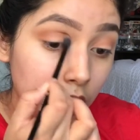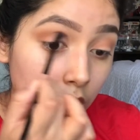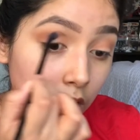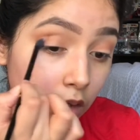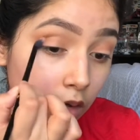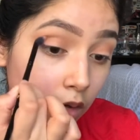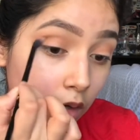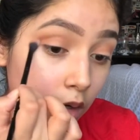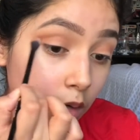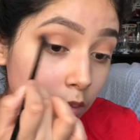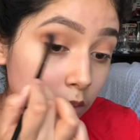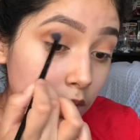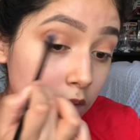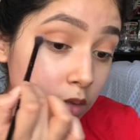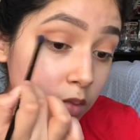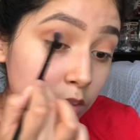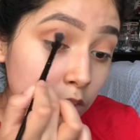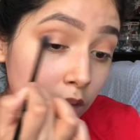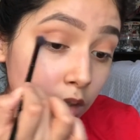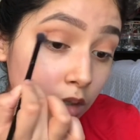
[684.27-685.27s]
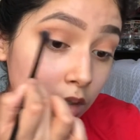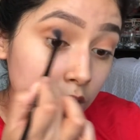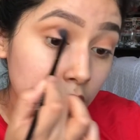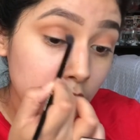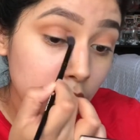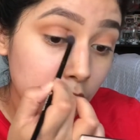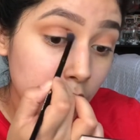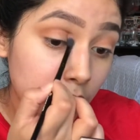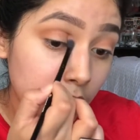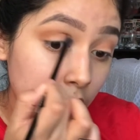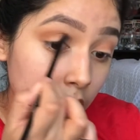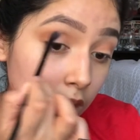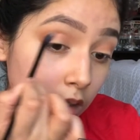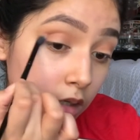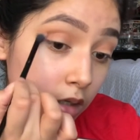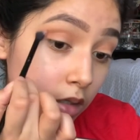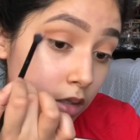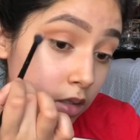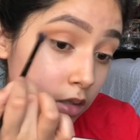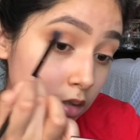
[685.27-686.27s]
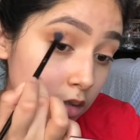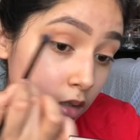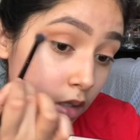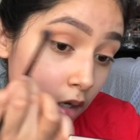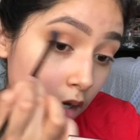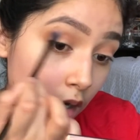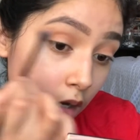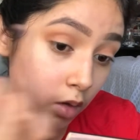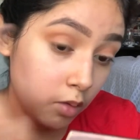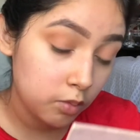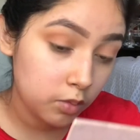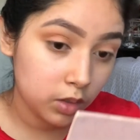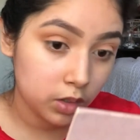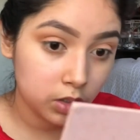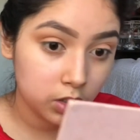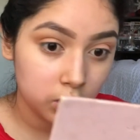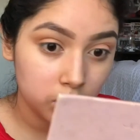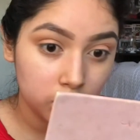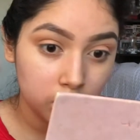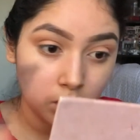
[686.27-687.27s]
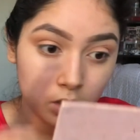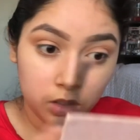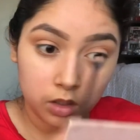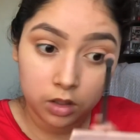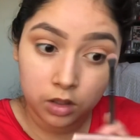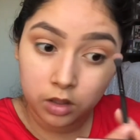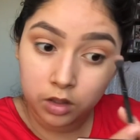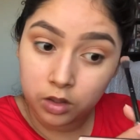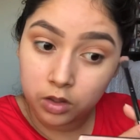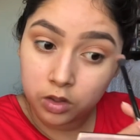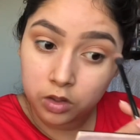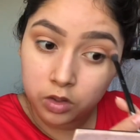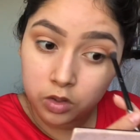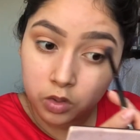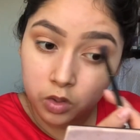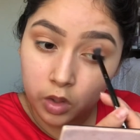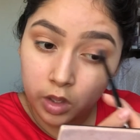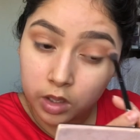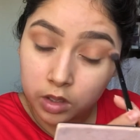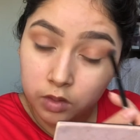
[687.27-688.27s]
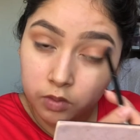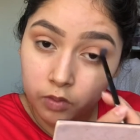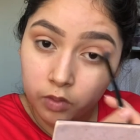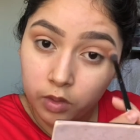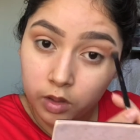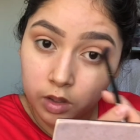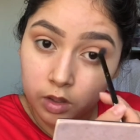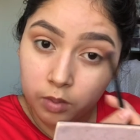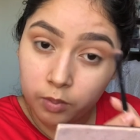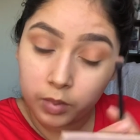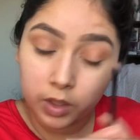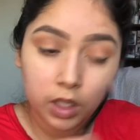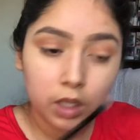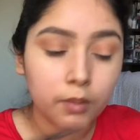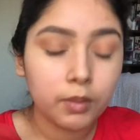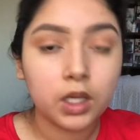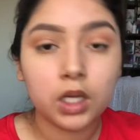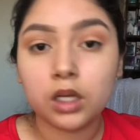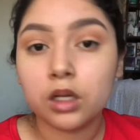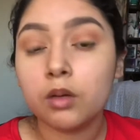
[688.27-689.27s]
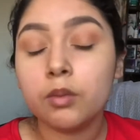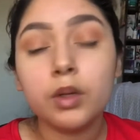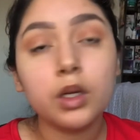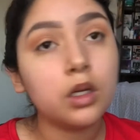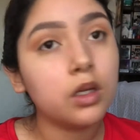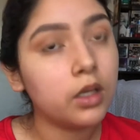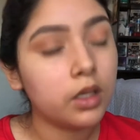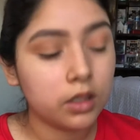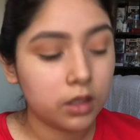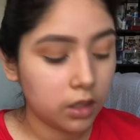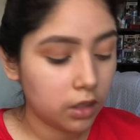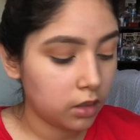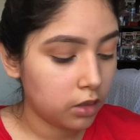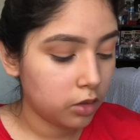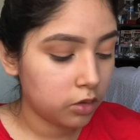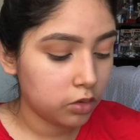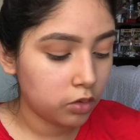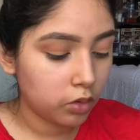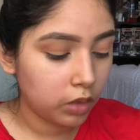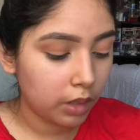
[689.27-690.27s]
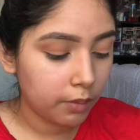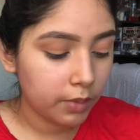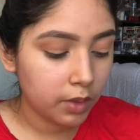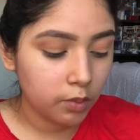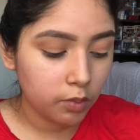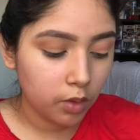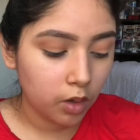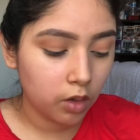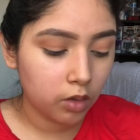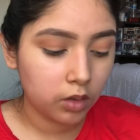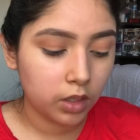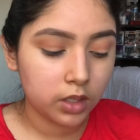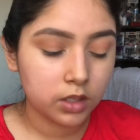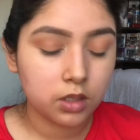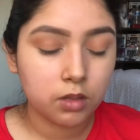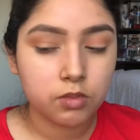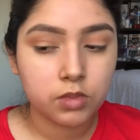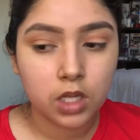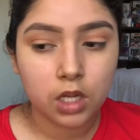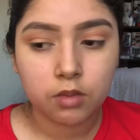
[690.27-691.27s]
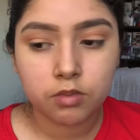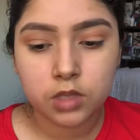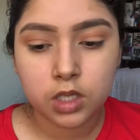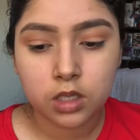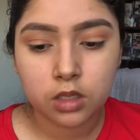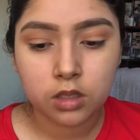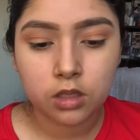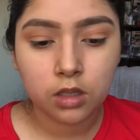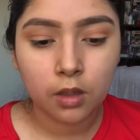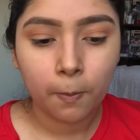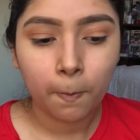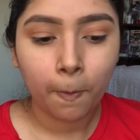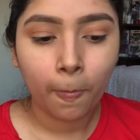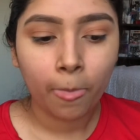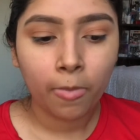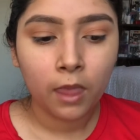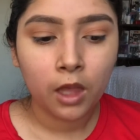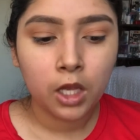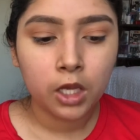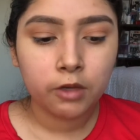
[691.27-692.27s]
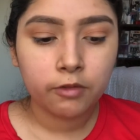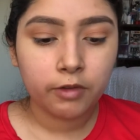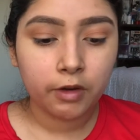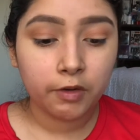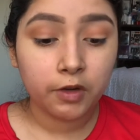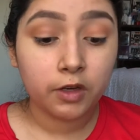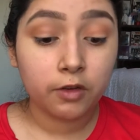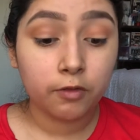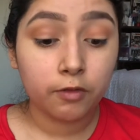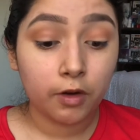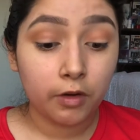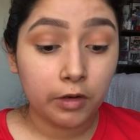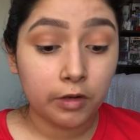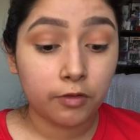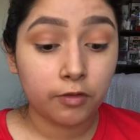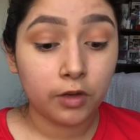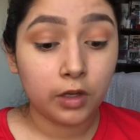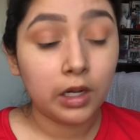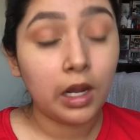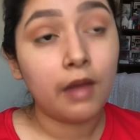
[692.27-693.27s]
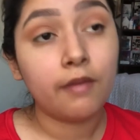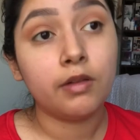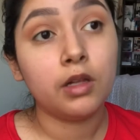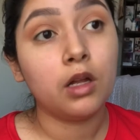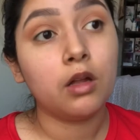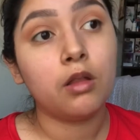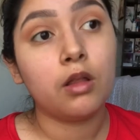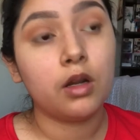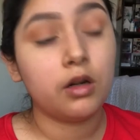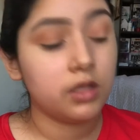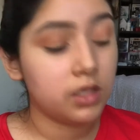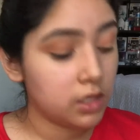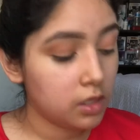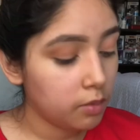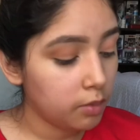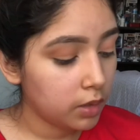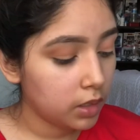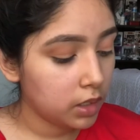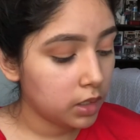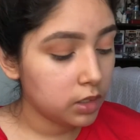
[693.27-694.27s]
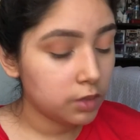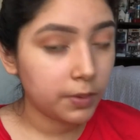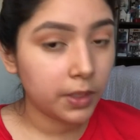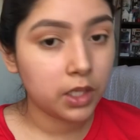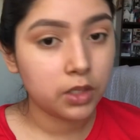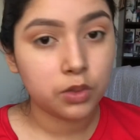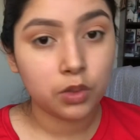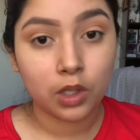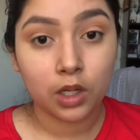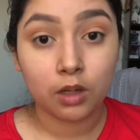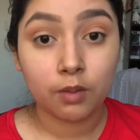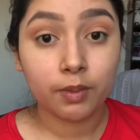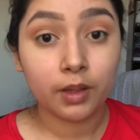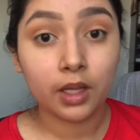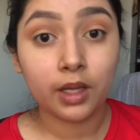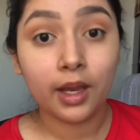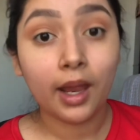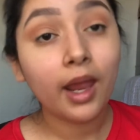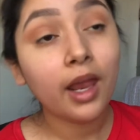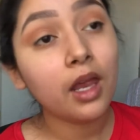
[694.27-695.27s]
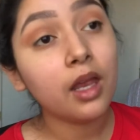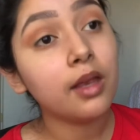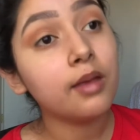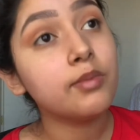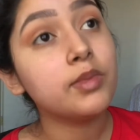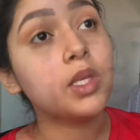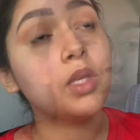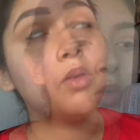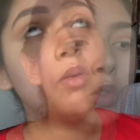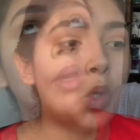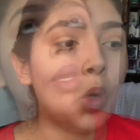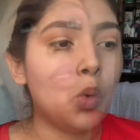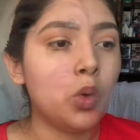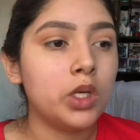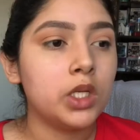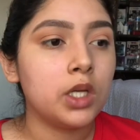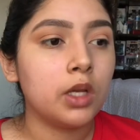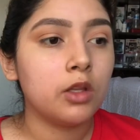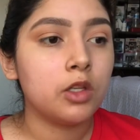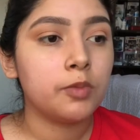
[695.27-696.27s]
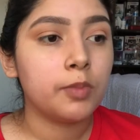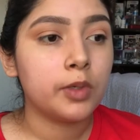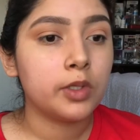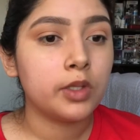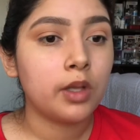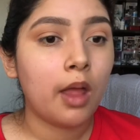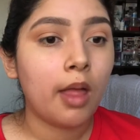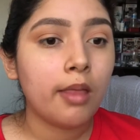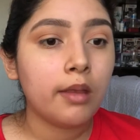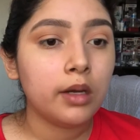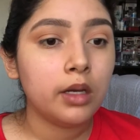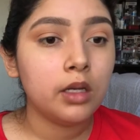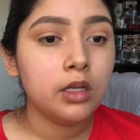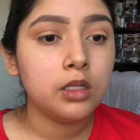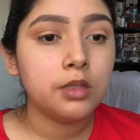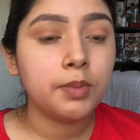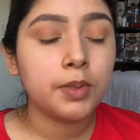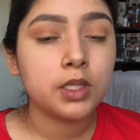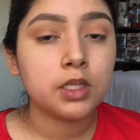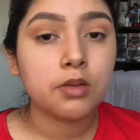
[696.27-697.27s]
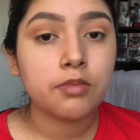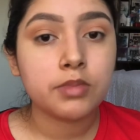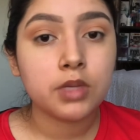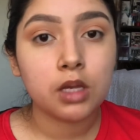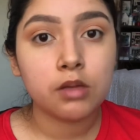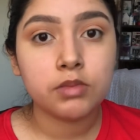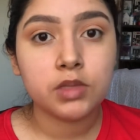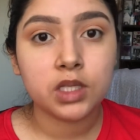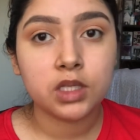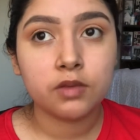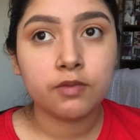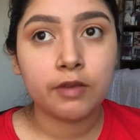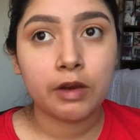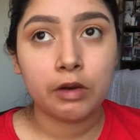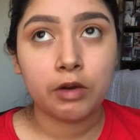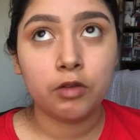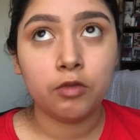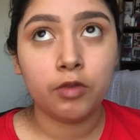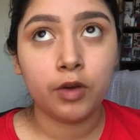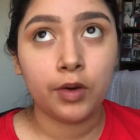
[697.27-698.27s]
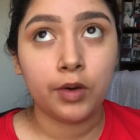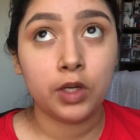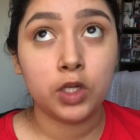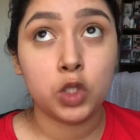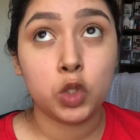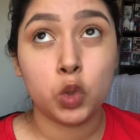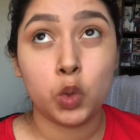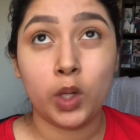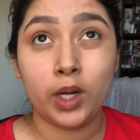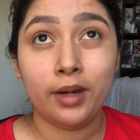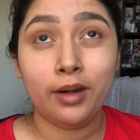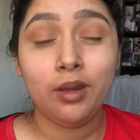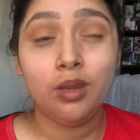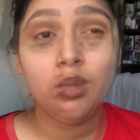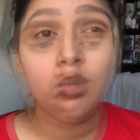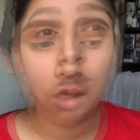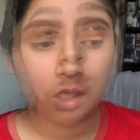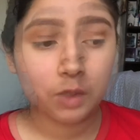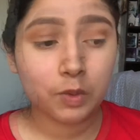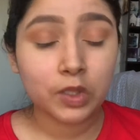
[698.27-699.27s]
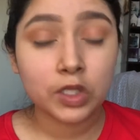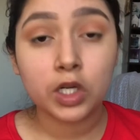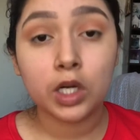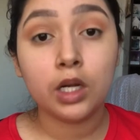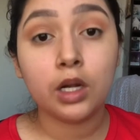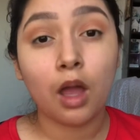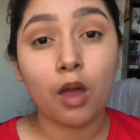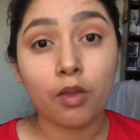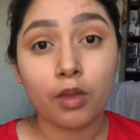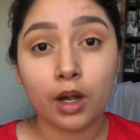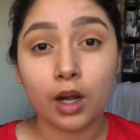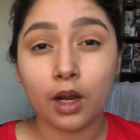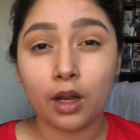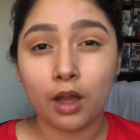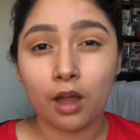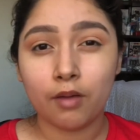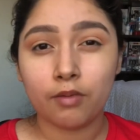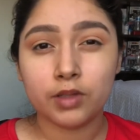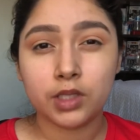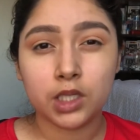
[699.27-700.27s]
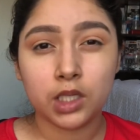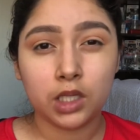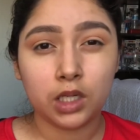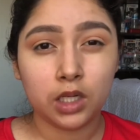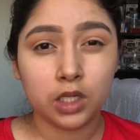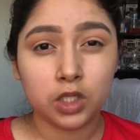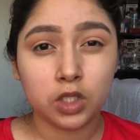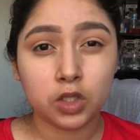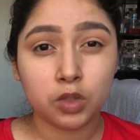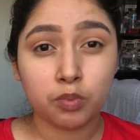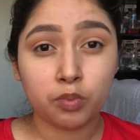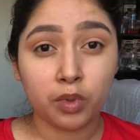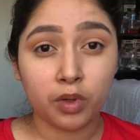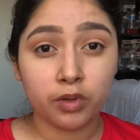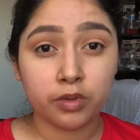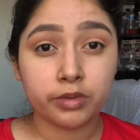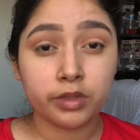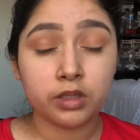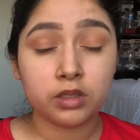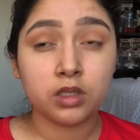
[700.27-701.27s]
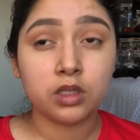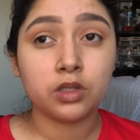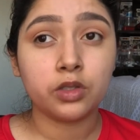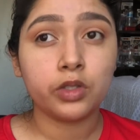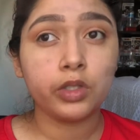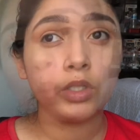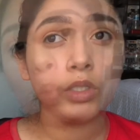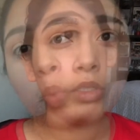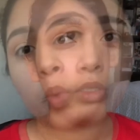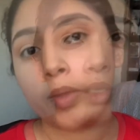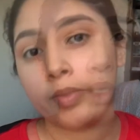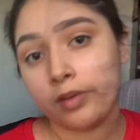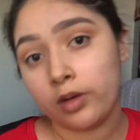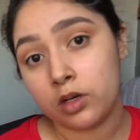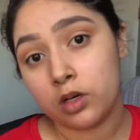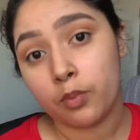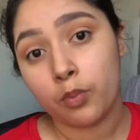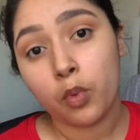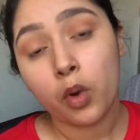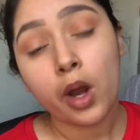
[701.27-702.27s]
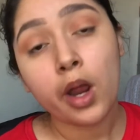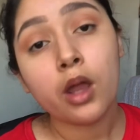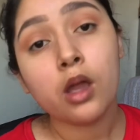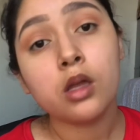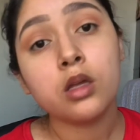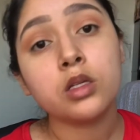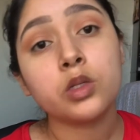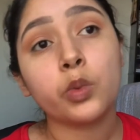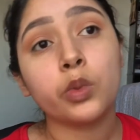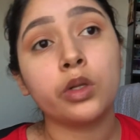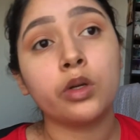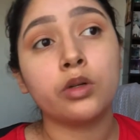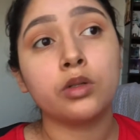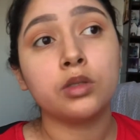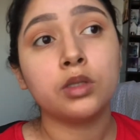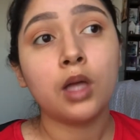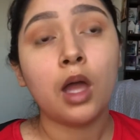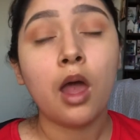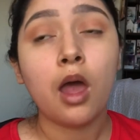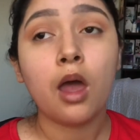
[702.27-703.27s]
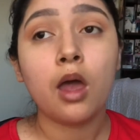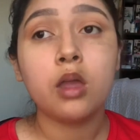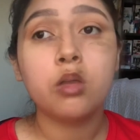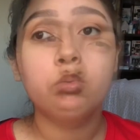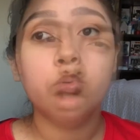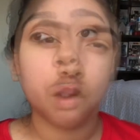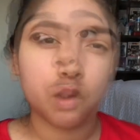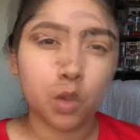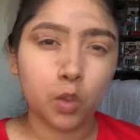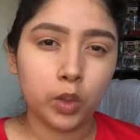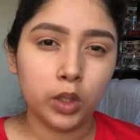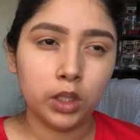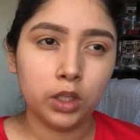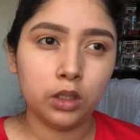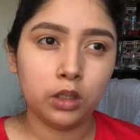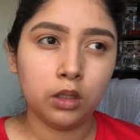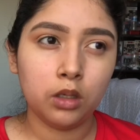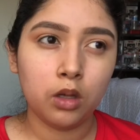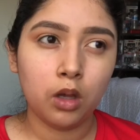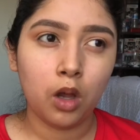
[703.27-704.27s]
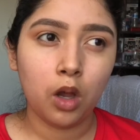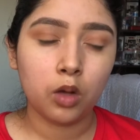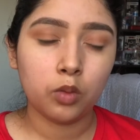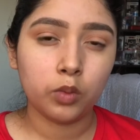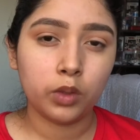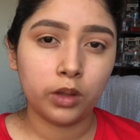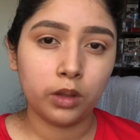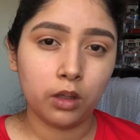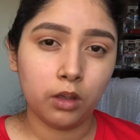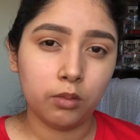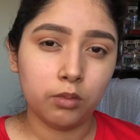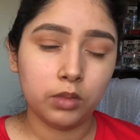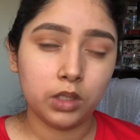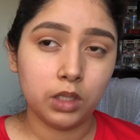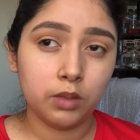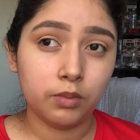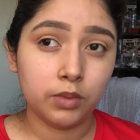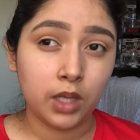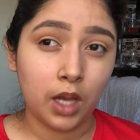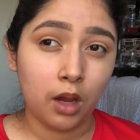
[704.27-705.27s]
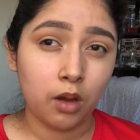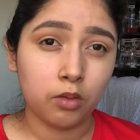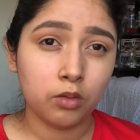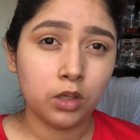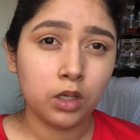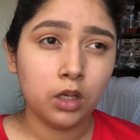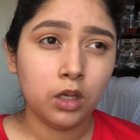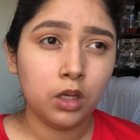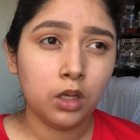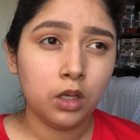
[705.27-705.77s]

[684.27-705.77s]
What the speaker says: you know how much money you waste, how much stressful it could be. I mean, it could be a good thing, don't get me wrong. Like, sometimes it's very, very fun having a lot of siblings, because you get to play games and you know each other's personalities. But sometimes it's very, very draining, especially now that I have teenage brothers and sisters. When they're depressed, when they're sad, what's going on with them deep down,